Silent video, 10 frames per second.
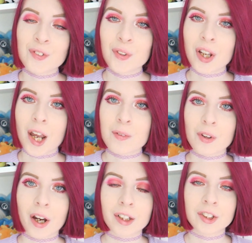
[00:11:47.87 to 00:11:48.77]
next few games
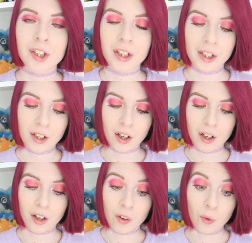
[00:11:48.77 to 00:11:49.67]
are actually
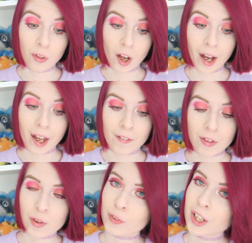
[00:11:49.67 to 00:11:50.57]
I have
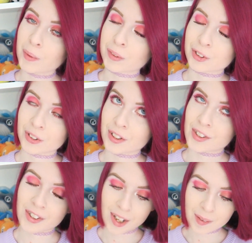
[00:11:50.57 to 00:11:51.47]
3 which are in the
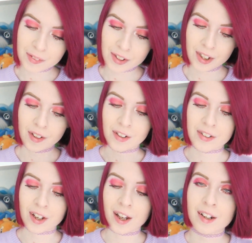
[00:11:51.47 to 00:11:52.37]
same
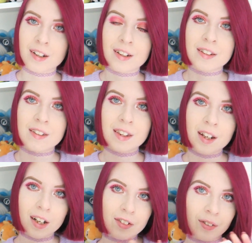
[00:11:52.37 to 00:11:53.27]
series, and it is
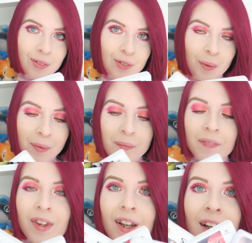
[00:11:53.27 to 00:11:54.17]
the, let's not drop them,
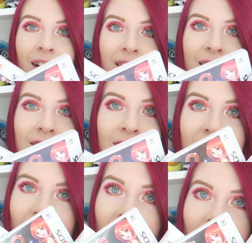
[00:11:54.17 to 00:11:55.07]
the
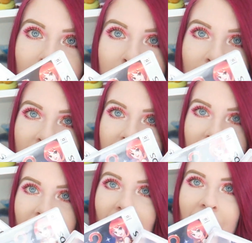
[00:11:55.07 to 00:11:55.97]
Style
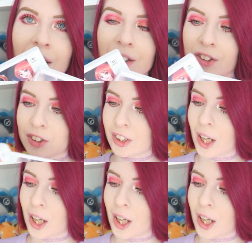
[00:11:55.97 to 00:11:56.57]
Boutique range.